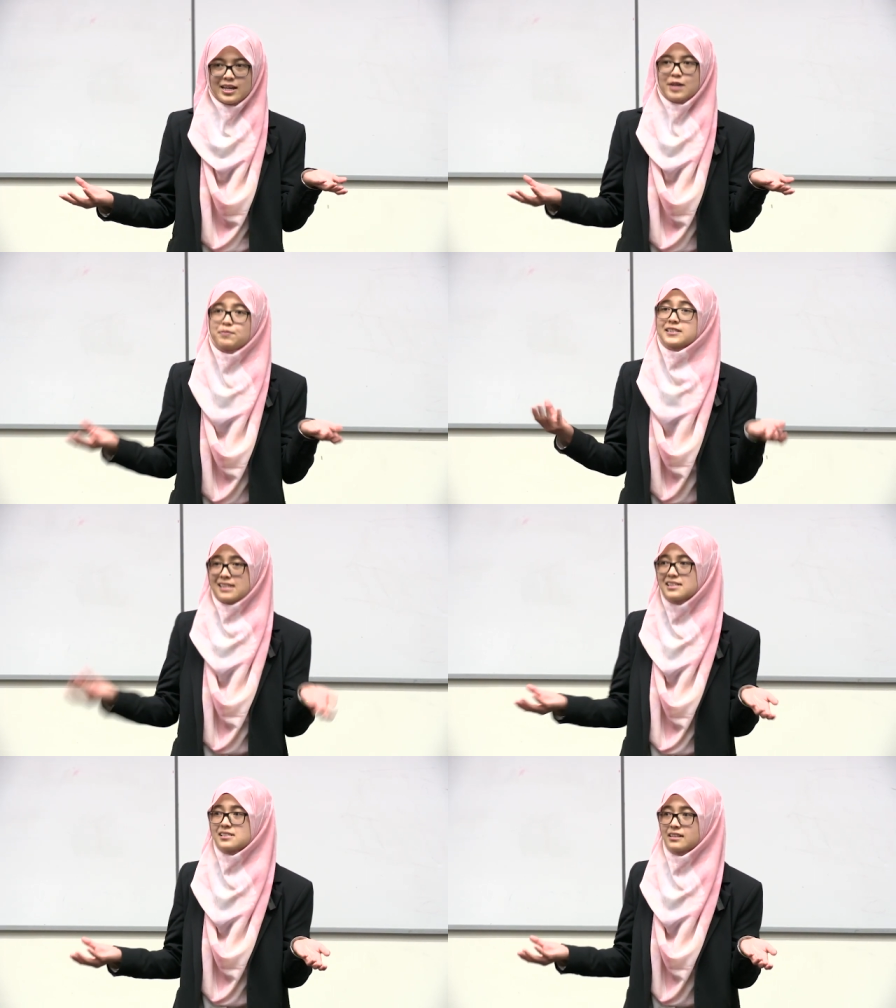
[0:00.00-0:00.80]
And
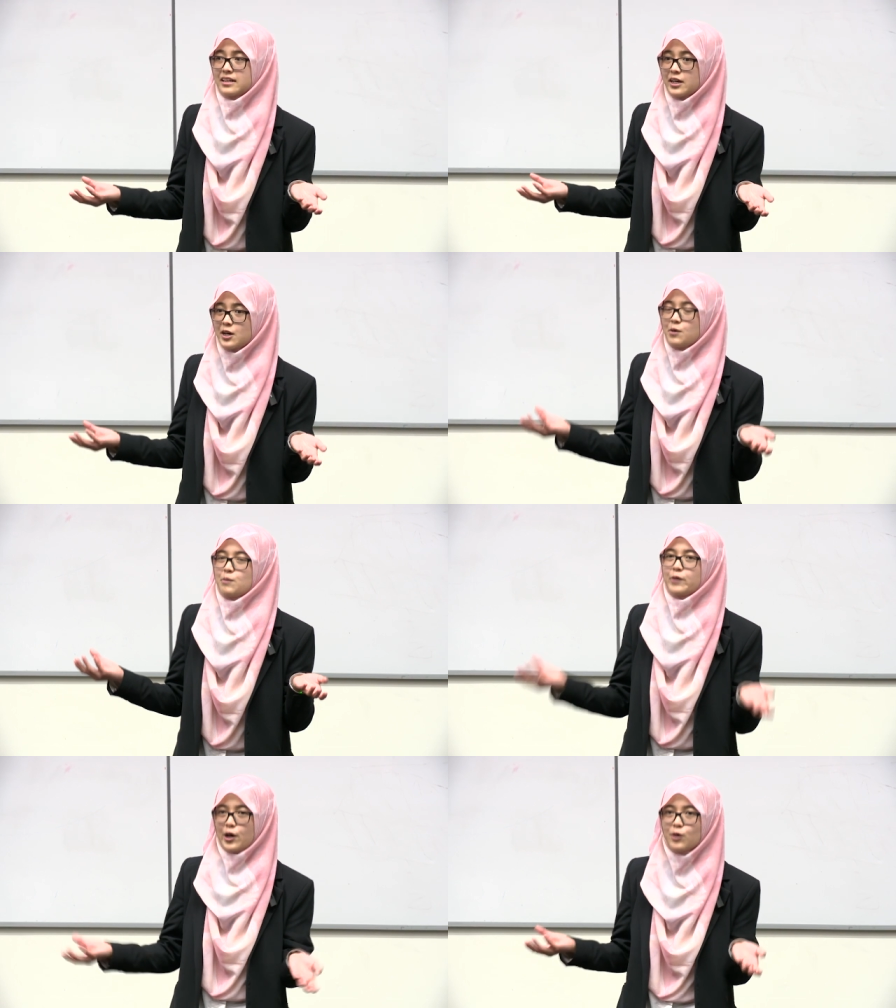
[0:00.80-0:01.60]
potentially,
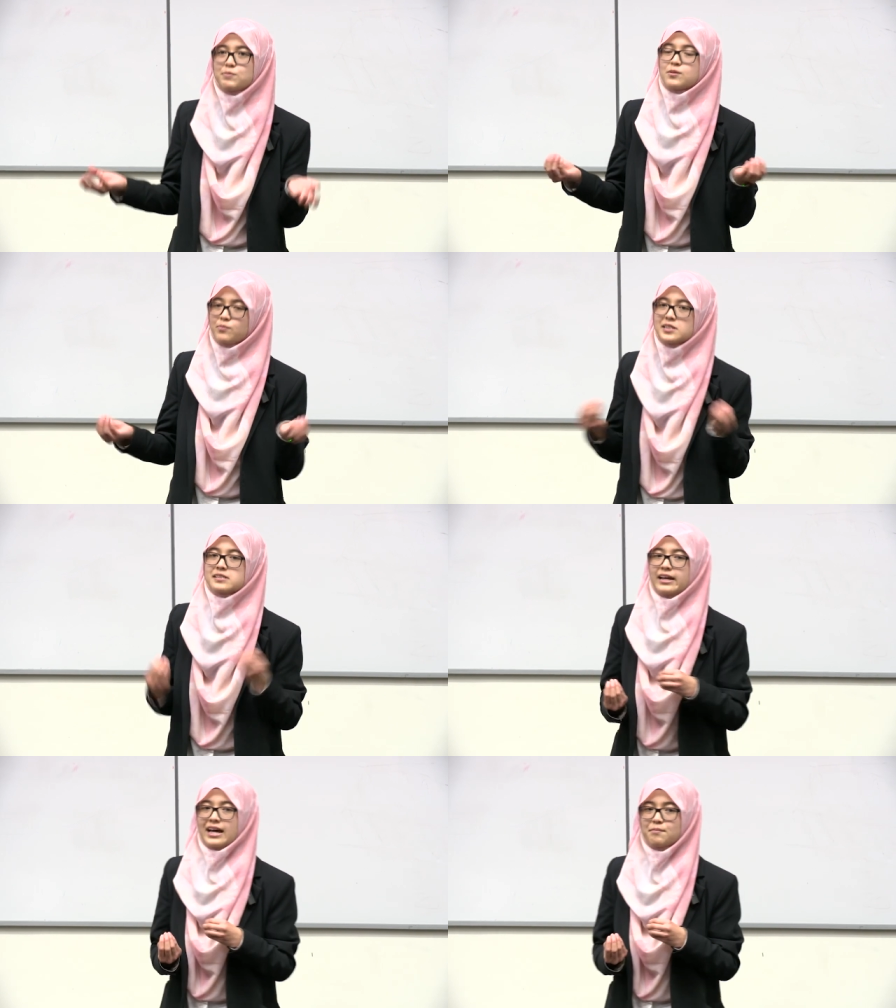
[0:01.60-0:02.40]
we hope to bridge
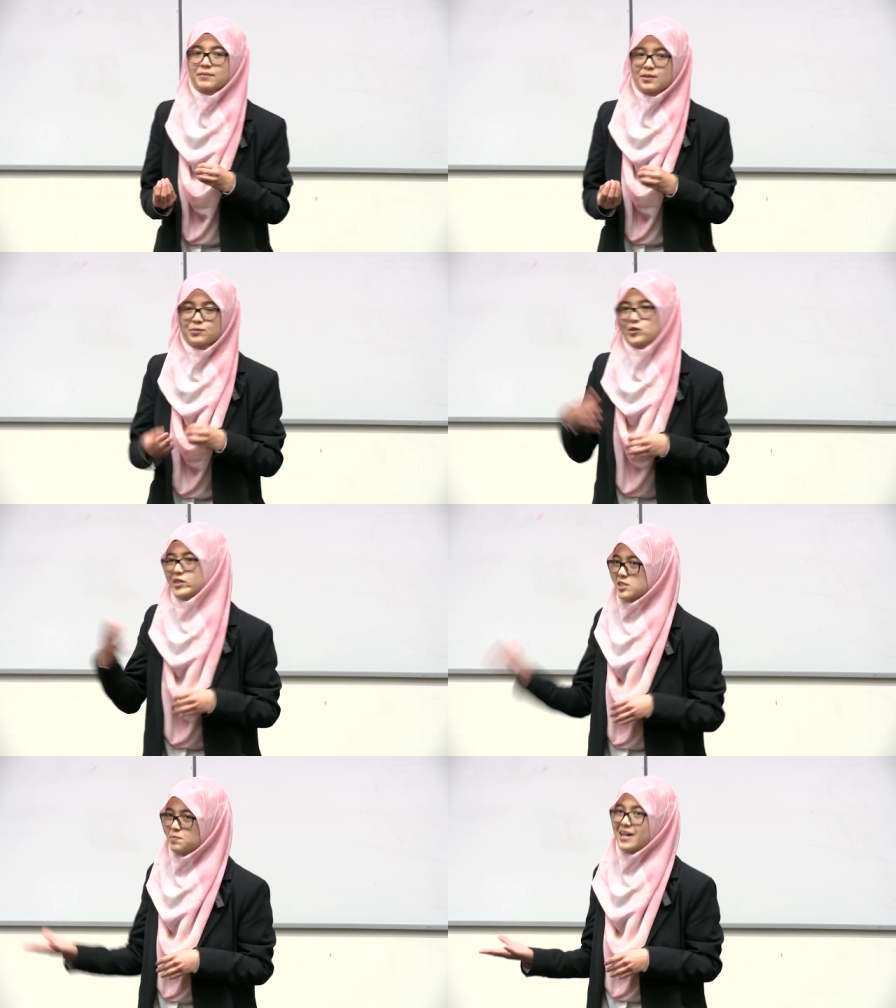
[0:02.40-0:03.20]
the gap
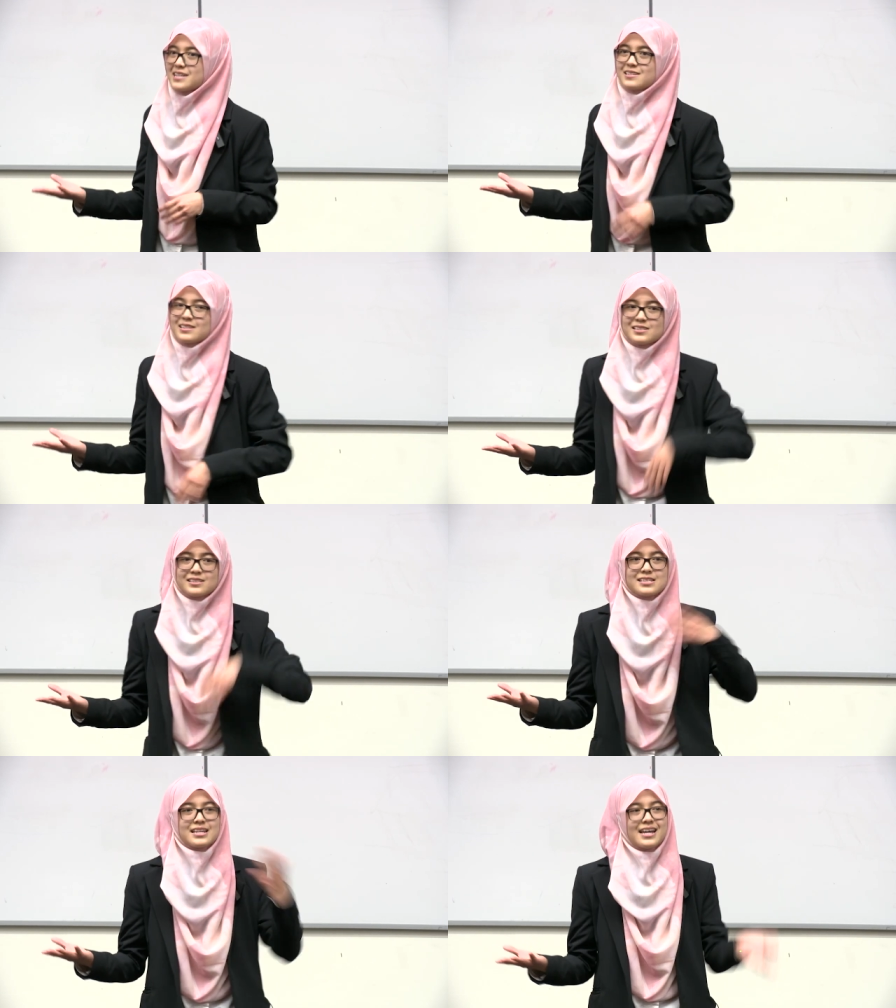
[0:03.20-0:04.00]
between spine
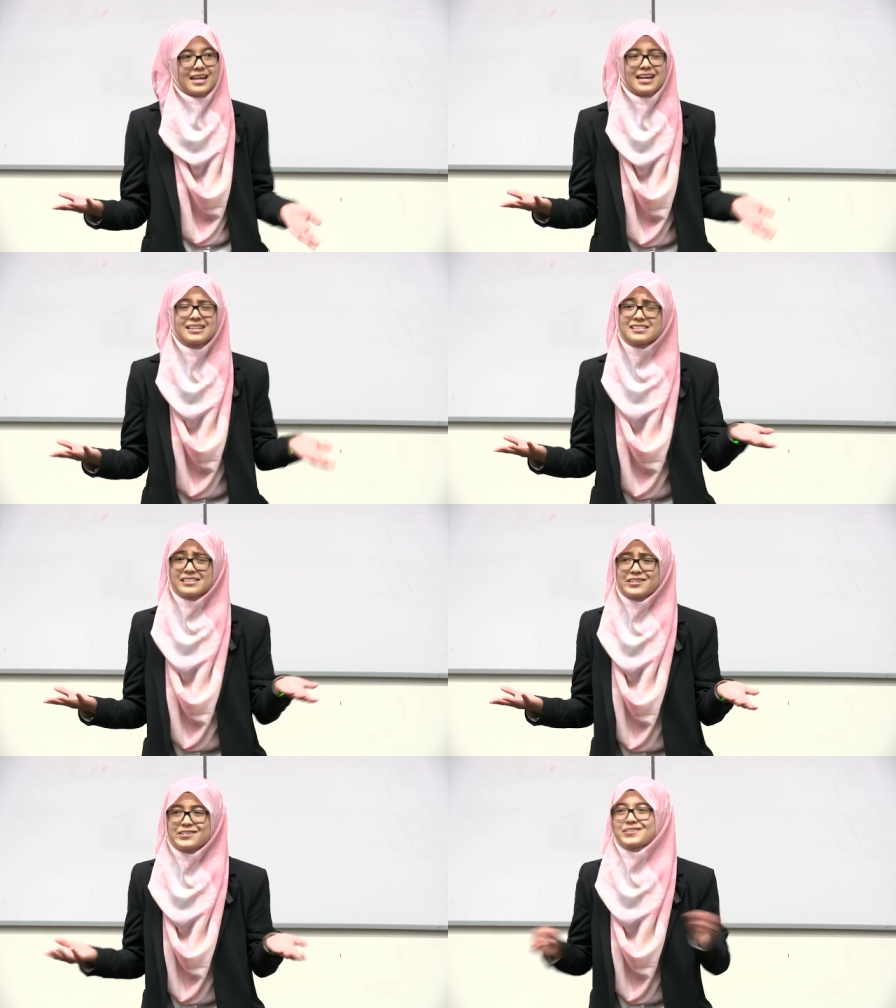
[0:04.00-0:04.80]
surgeons and
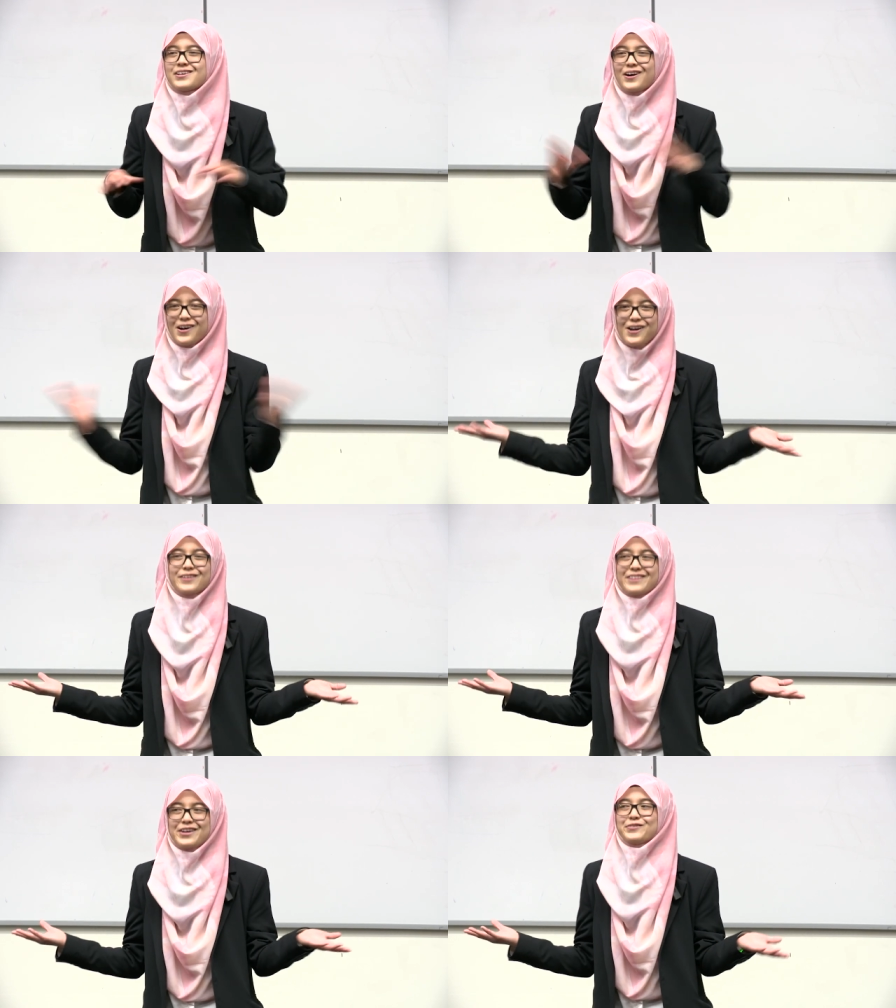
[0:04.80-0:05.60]
engineers all
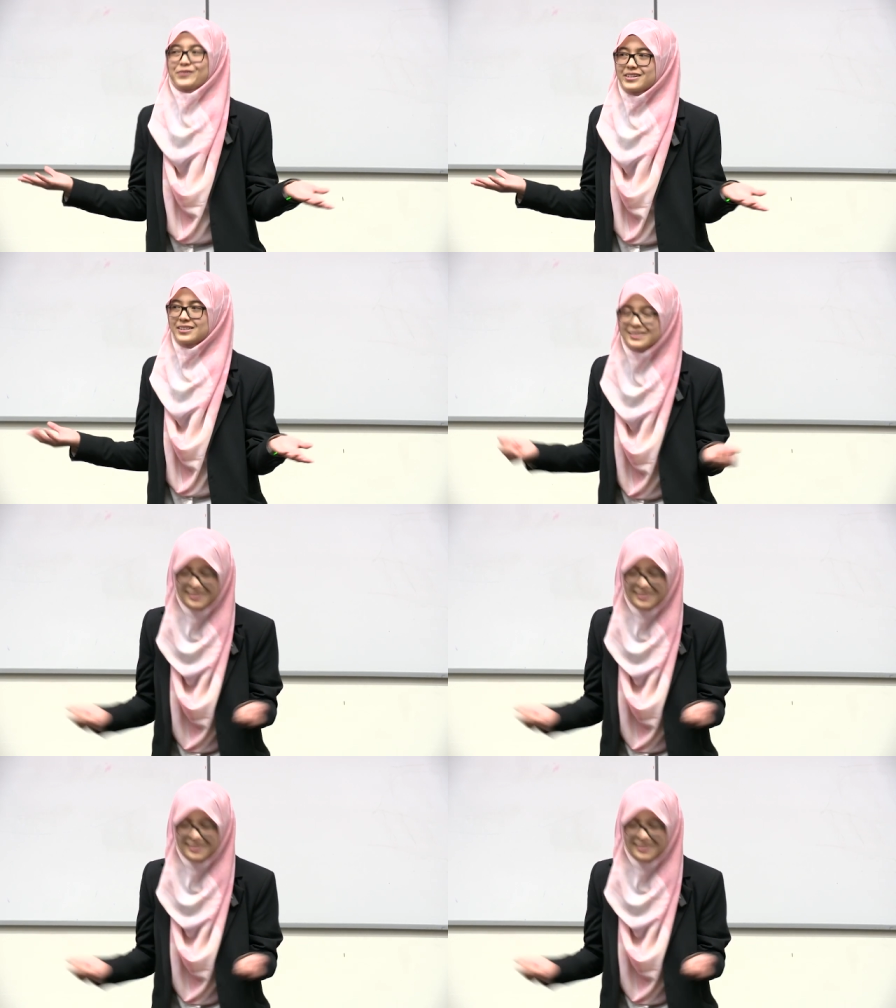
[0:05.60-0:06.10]
around the world.